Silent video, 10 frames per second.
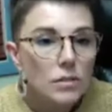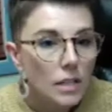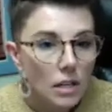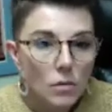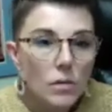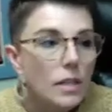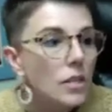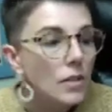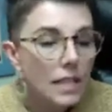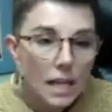like
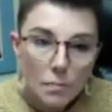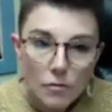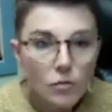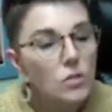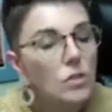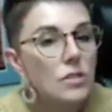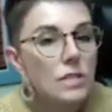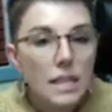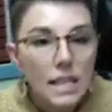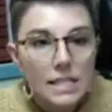you need HEPA filters
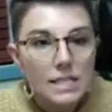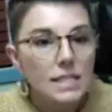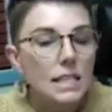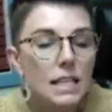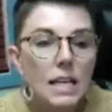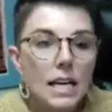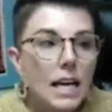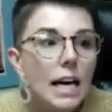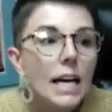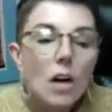and this, and
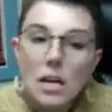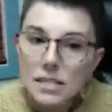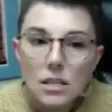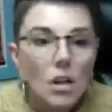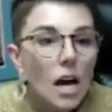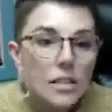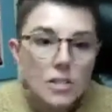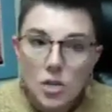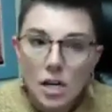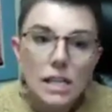it costs a lot to
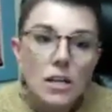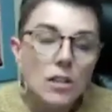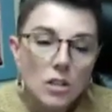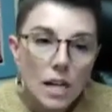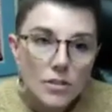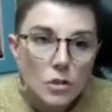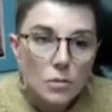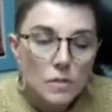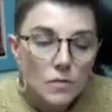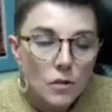try to get all the
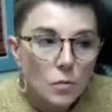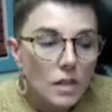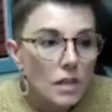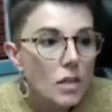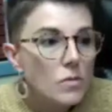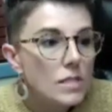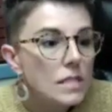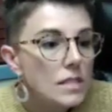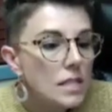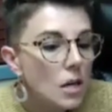classrooms filled with those.
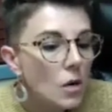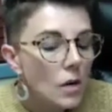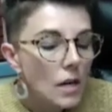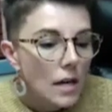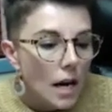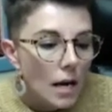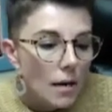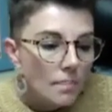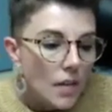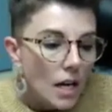And so
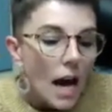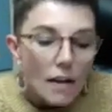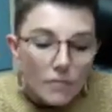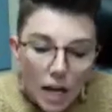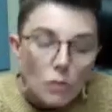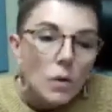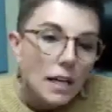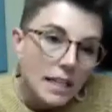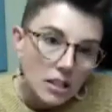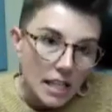I've got a
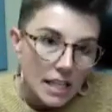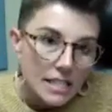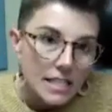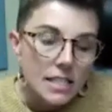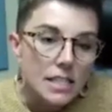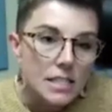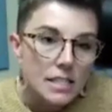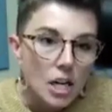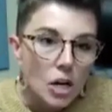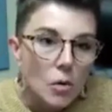running list. And
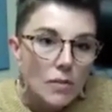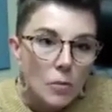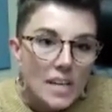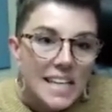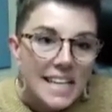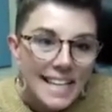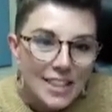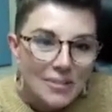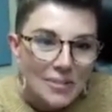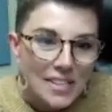so if we can get
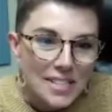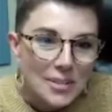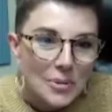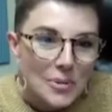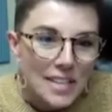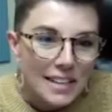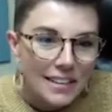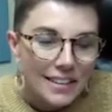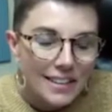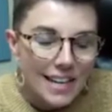through this school
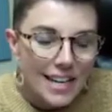year,